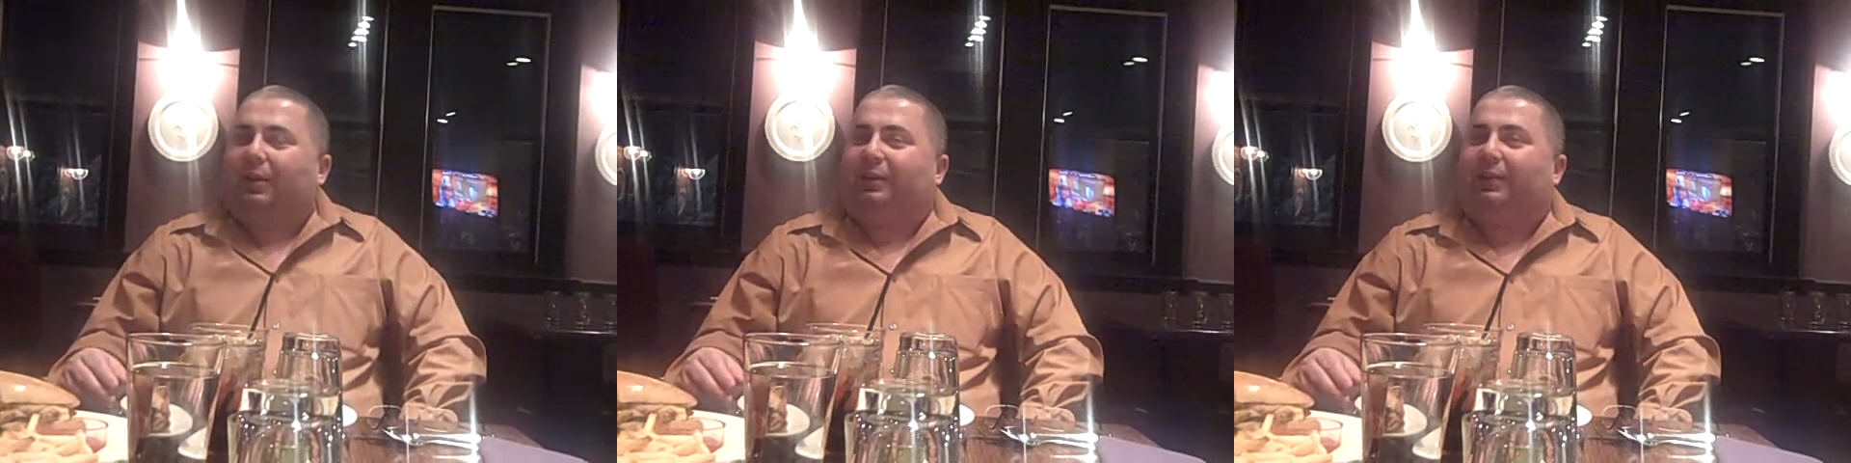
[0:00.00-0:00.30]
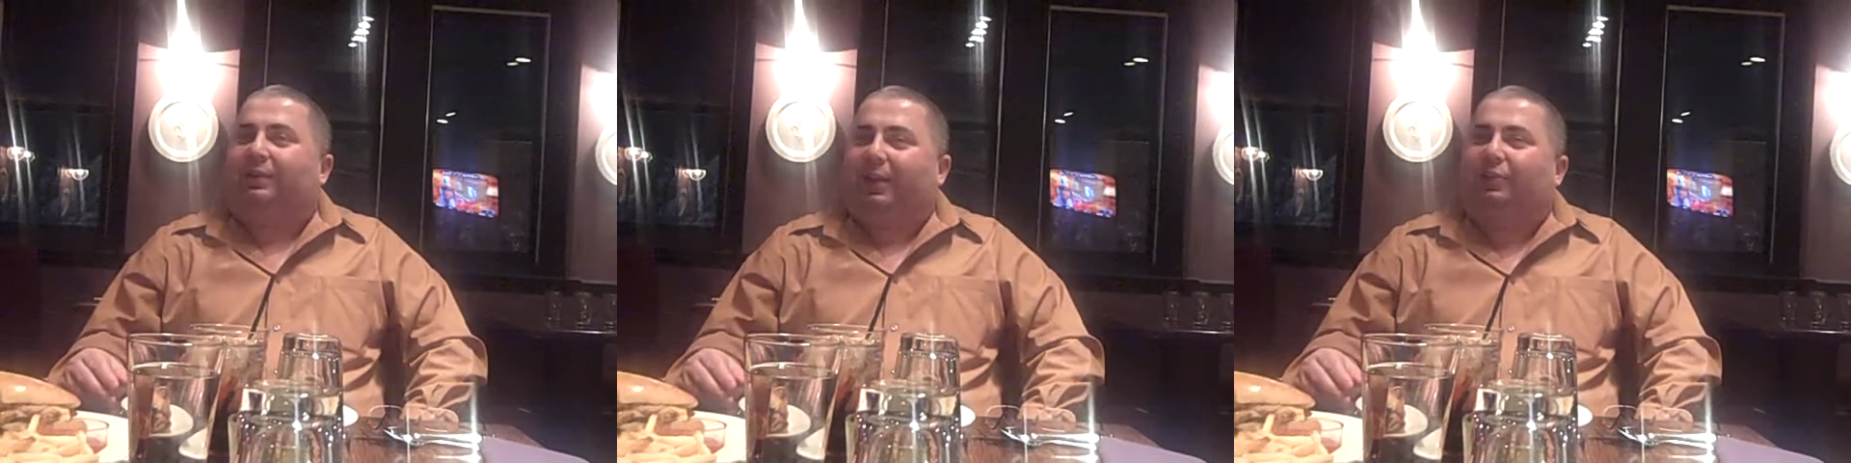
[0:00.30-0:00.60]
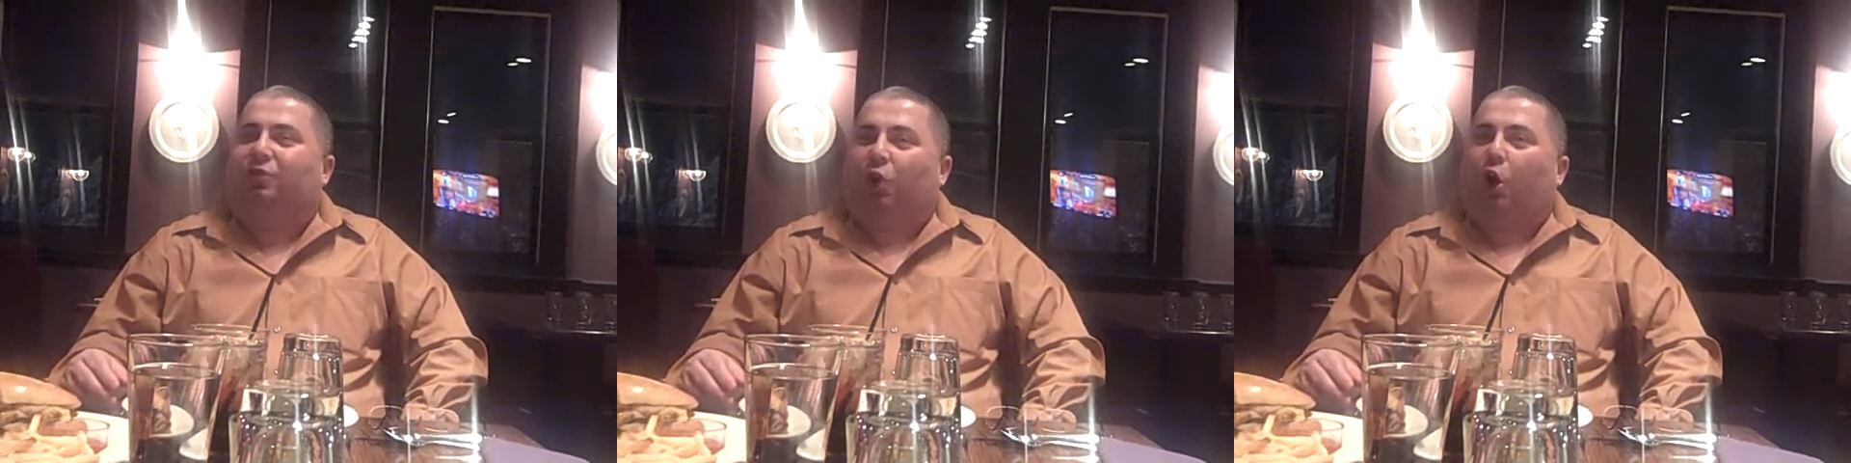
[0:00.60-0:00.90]
He says,
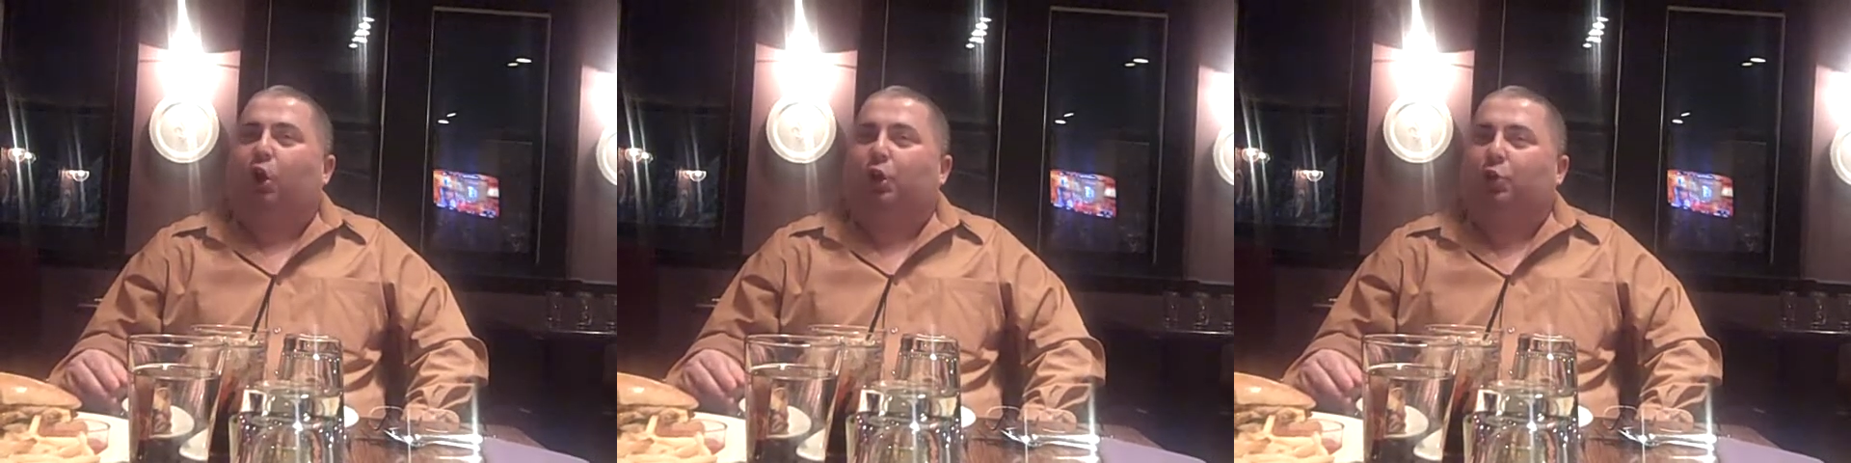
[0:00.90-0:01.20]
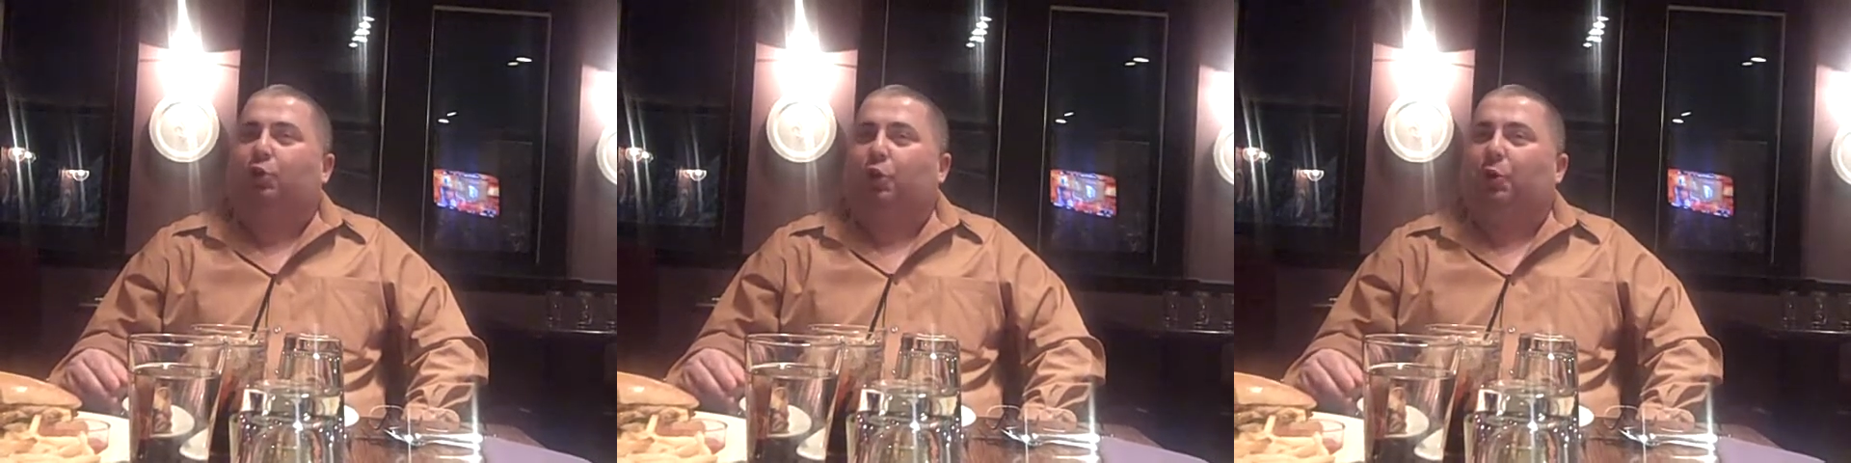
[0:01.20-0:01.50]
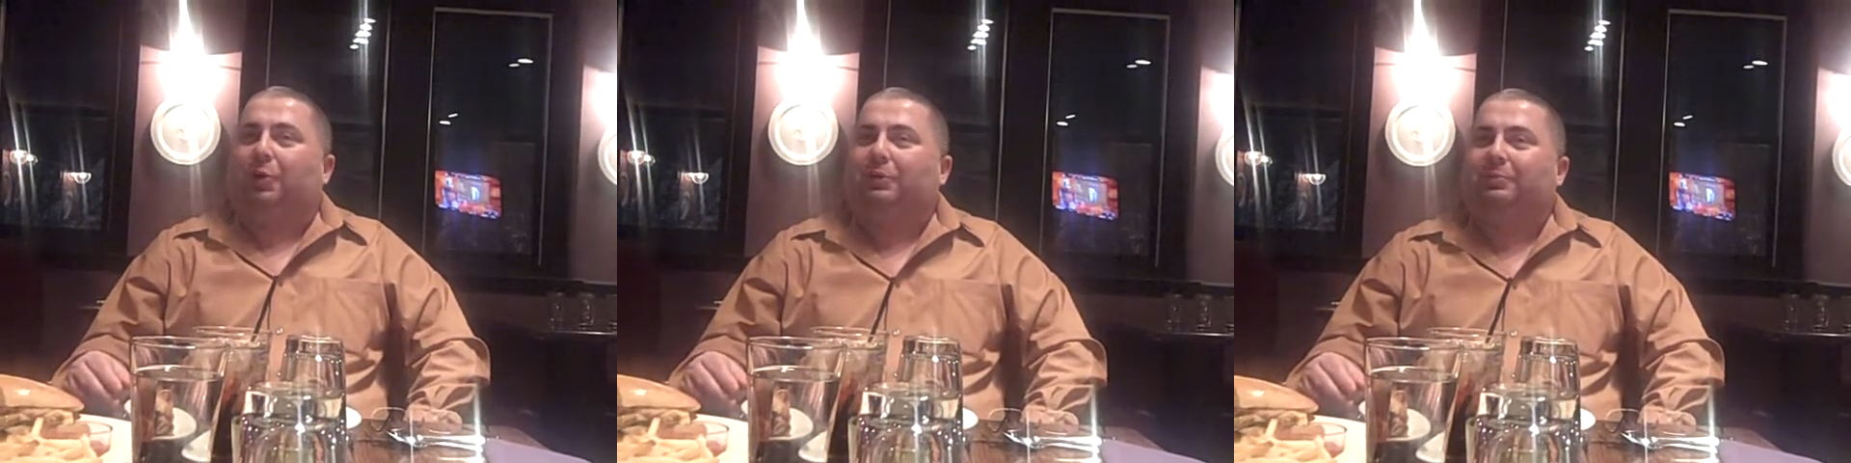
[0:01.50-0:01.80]
"Yes, Charlie, you do."